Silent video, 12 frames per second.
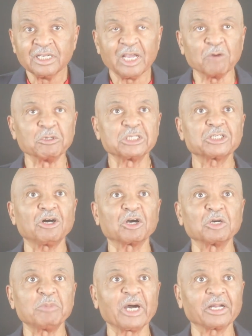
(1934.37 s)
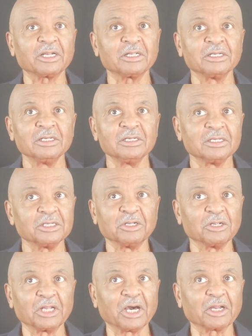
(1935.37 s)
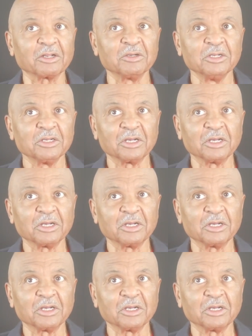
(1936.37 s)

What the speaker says: And we talk about a lot